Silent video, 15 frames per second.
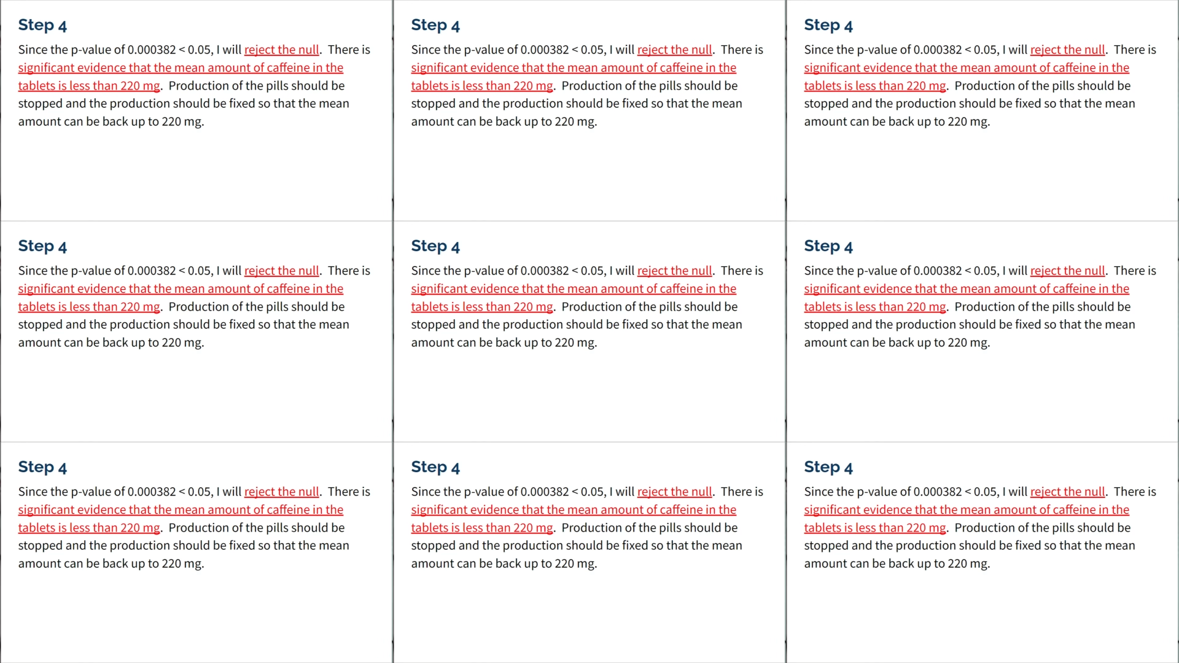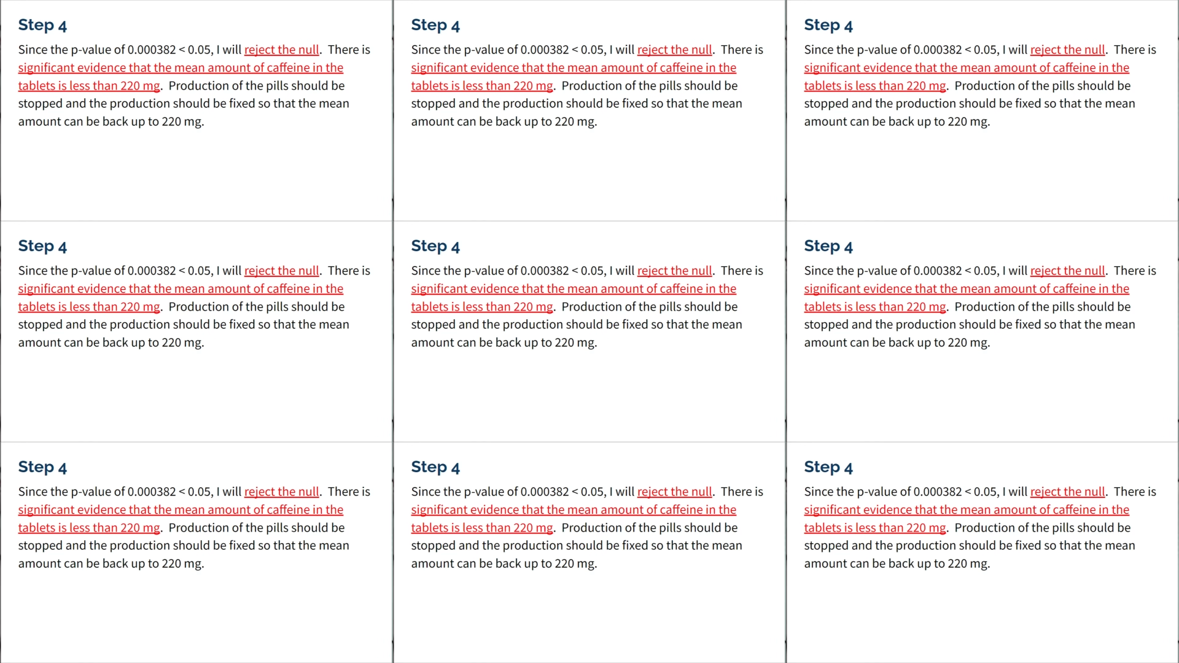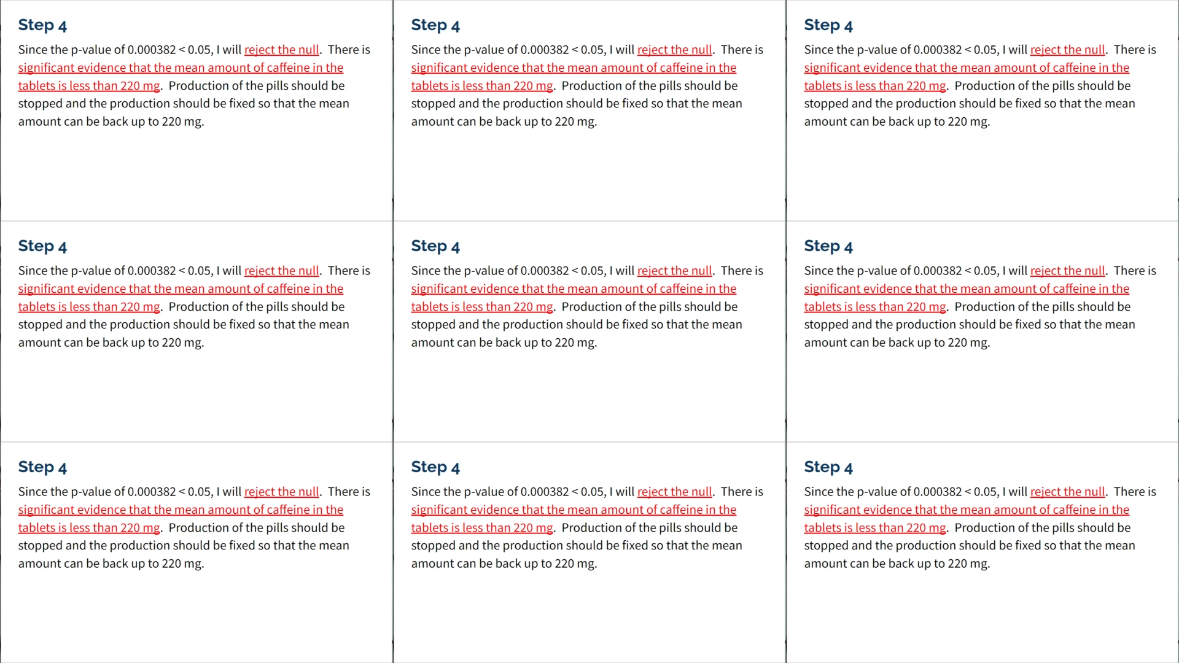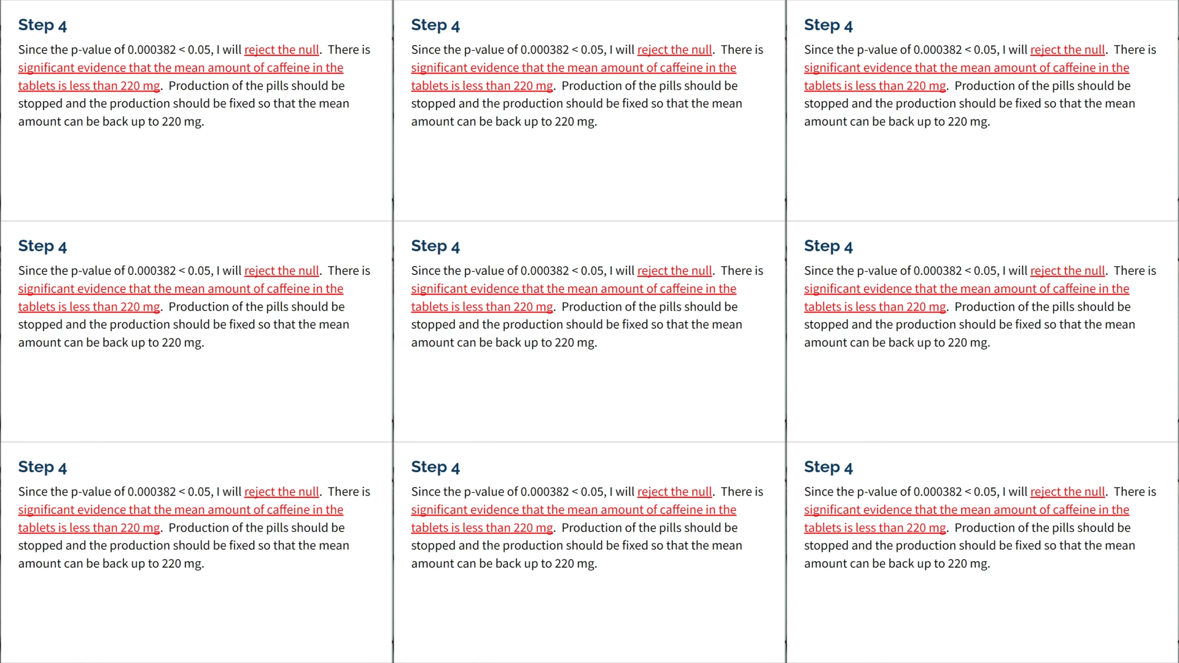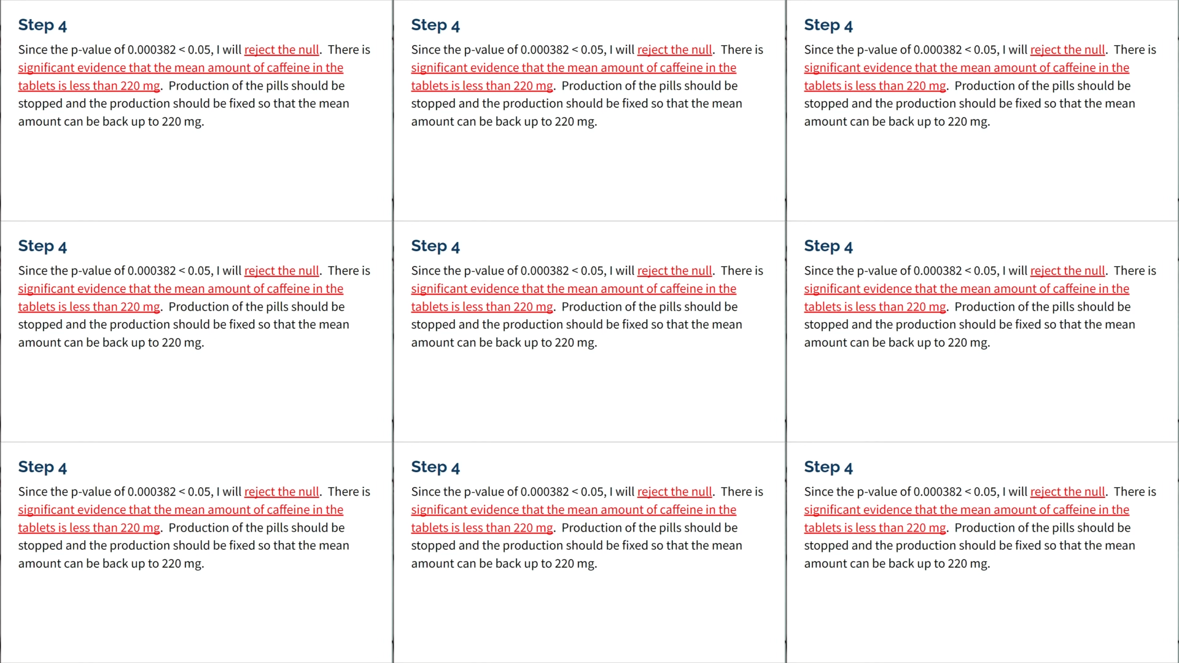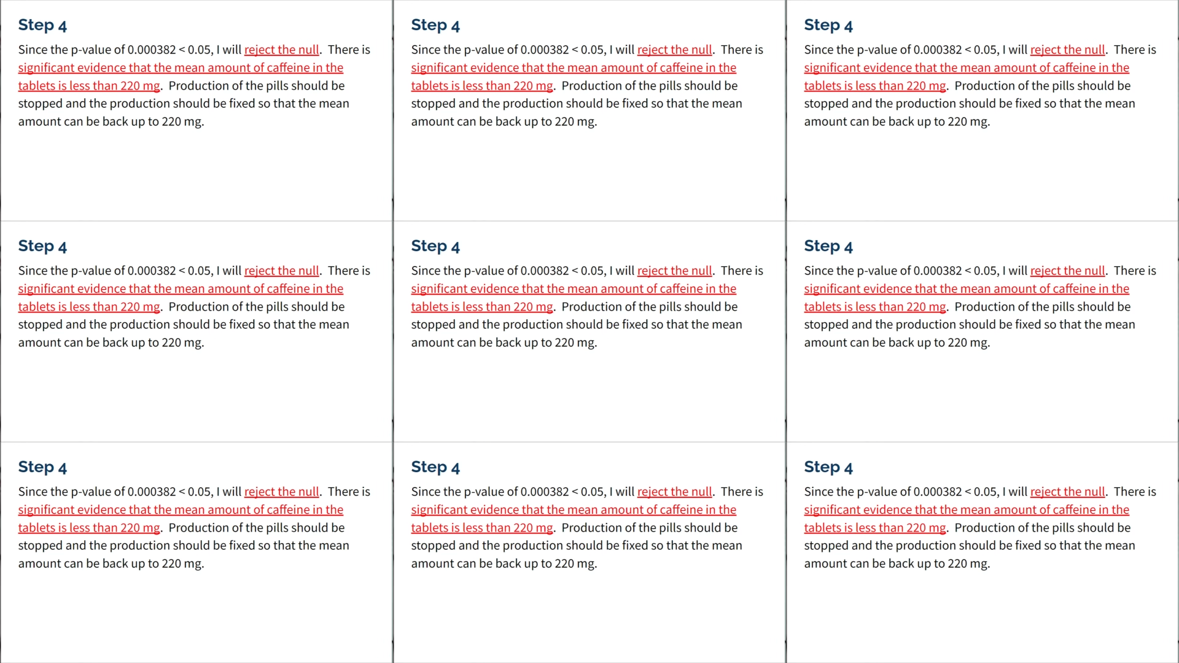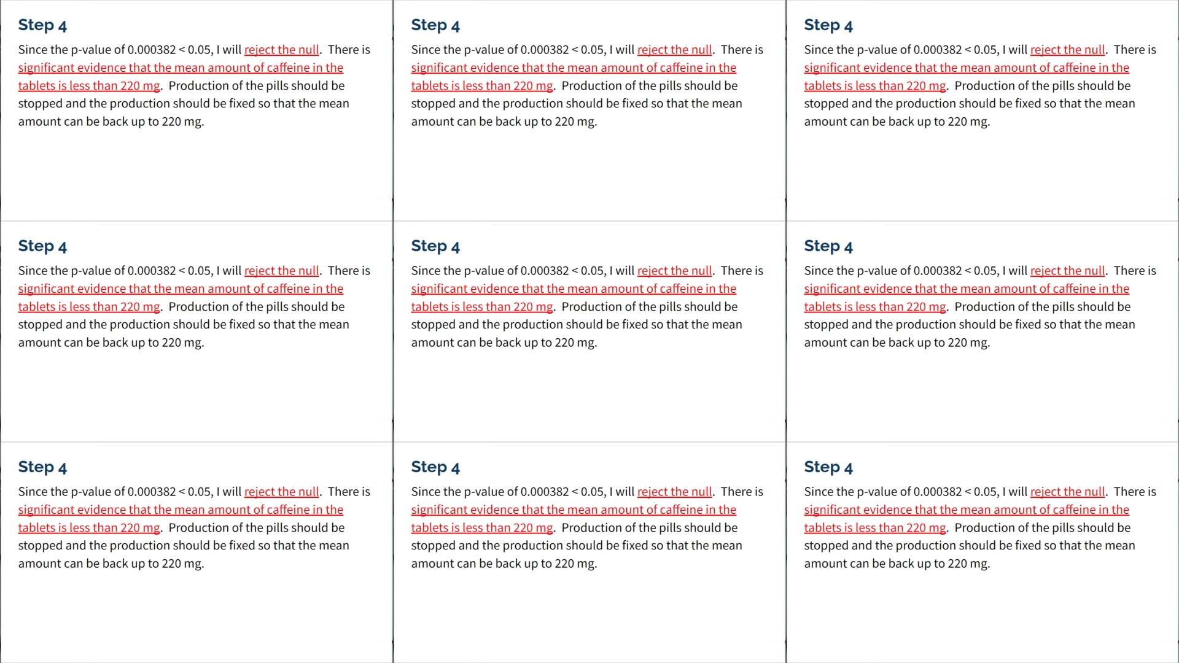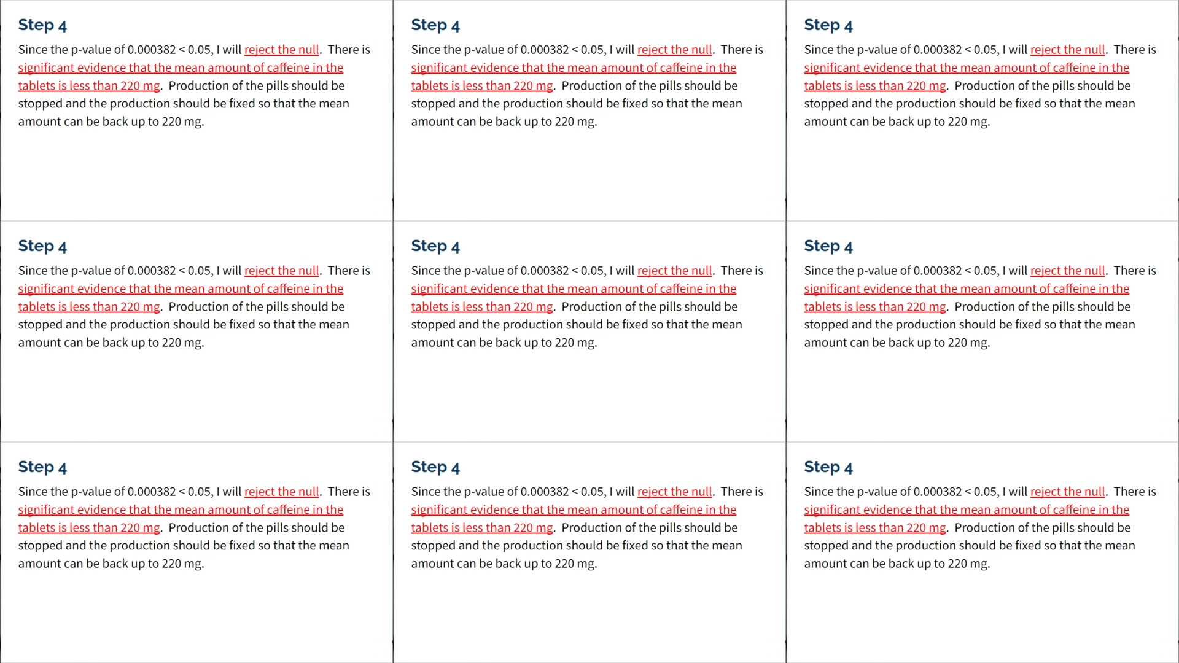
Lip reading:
(no speaker visible)